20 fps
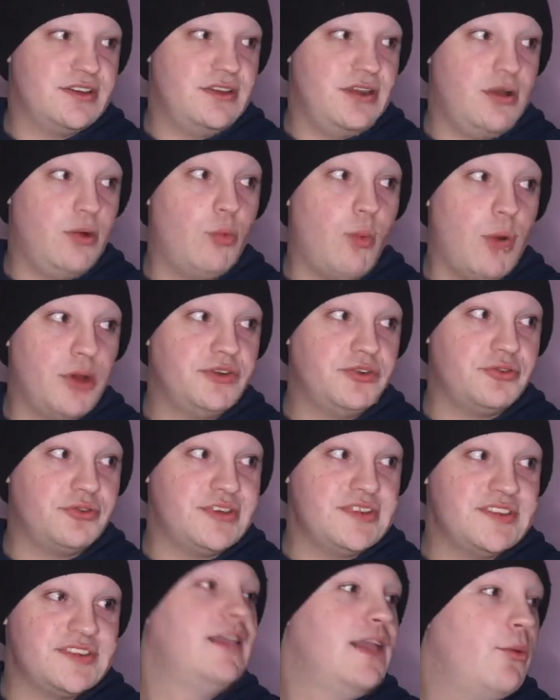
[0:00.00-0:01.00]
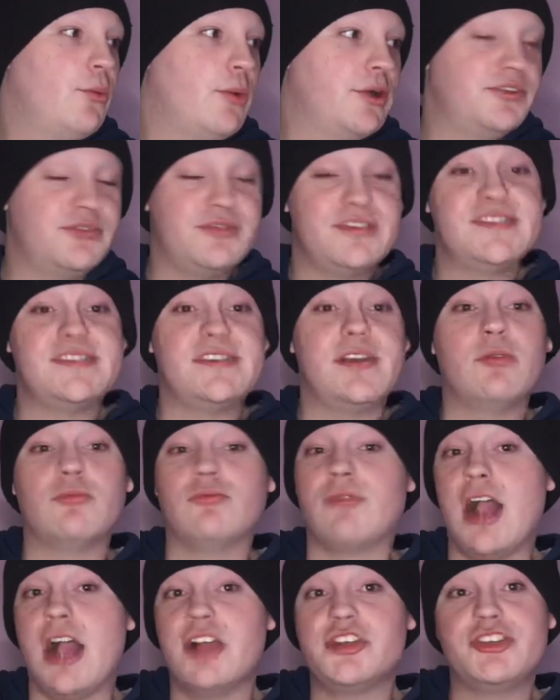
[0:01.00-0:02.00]

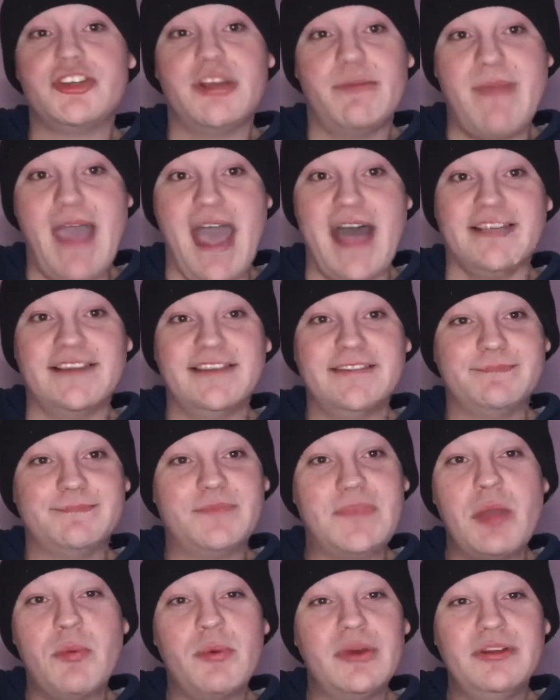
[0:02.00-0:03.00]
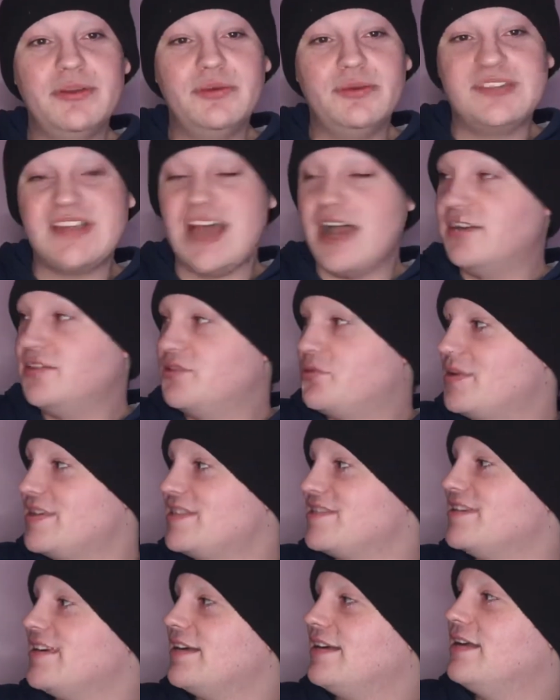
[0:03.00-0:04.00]
Rush palette. What a little tongue
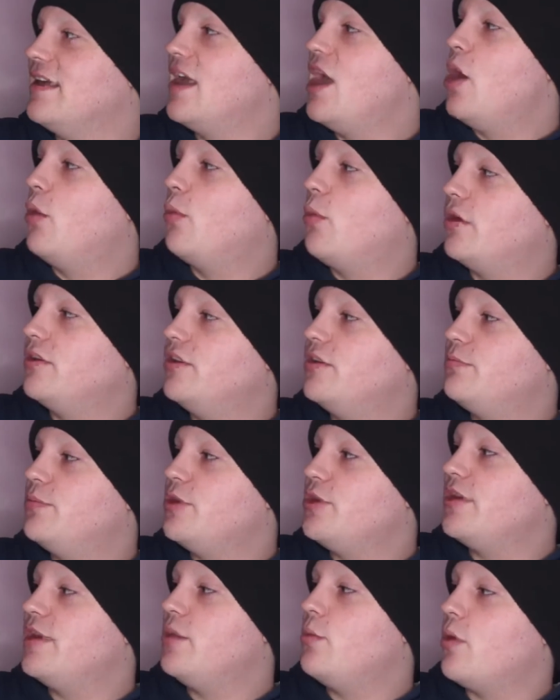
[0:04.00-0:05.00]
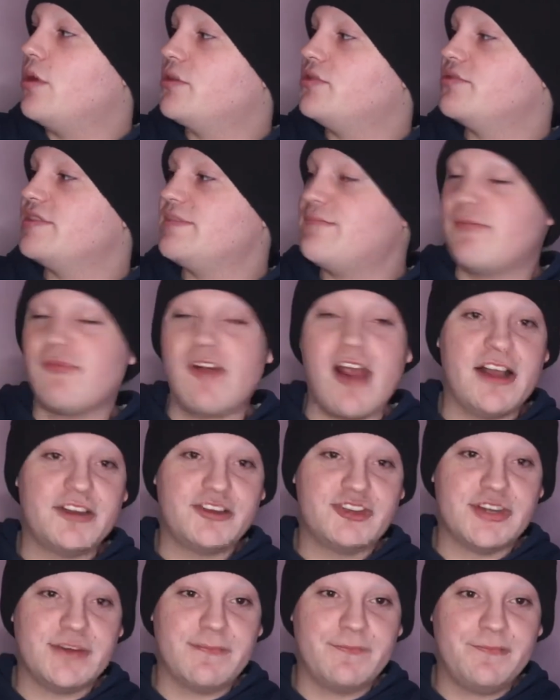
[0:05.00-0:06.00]
twister. Wonder Beauty Wondrous
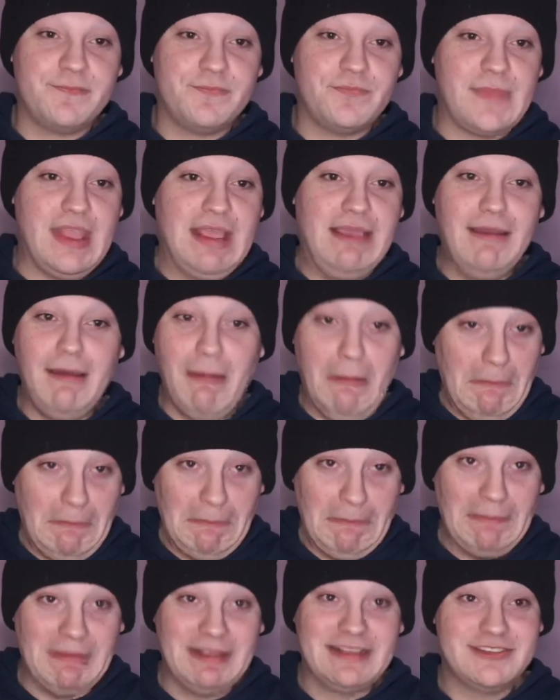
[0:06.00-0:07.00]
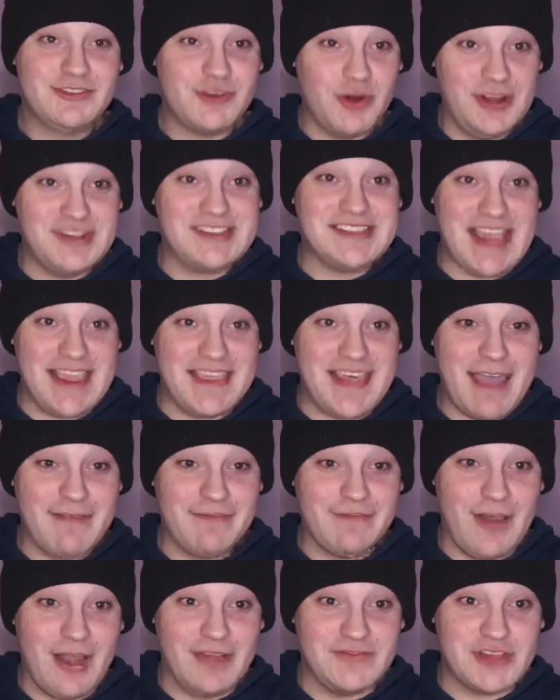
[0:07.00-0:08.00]
Rush. Ugh. Try and say that
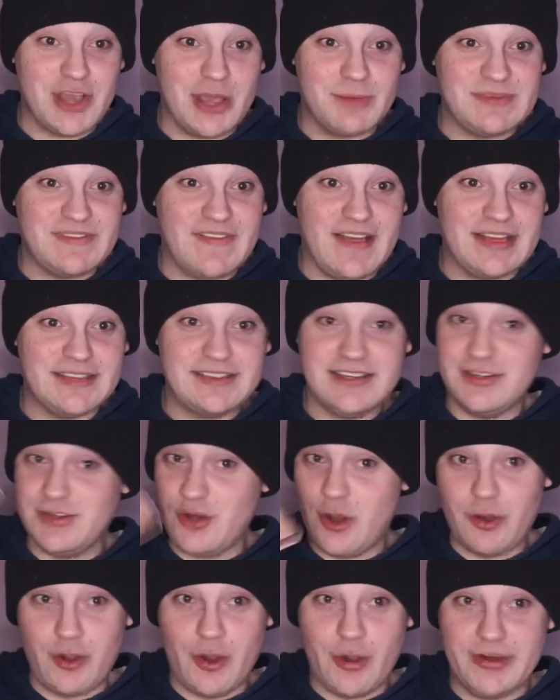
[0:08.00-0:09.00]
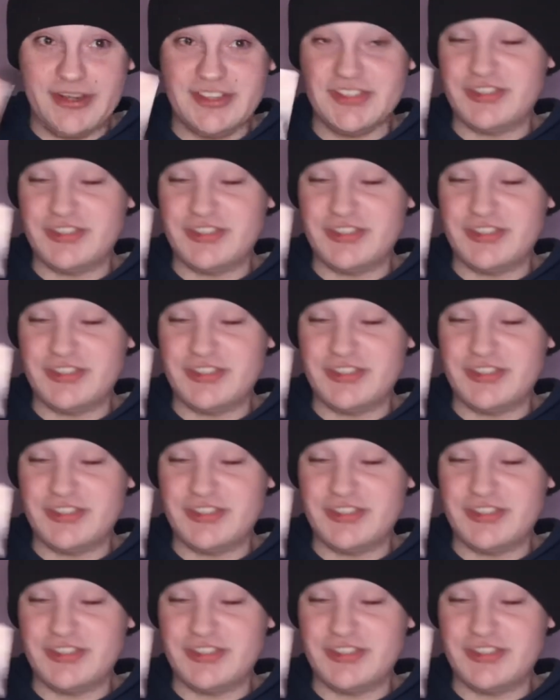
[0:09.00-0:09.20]
5 times fast. Not going to.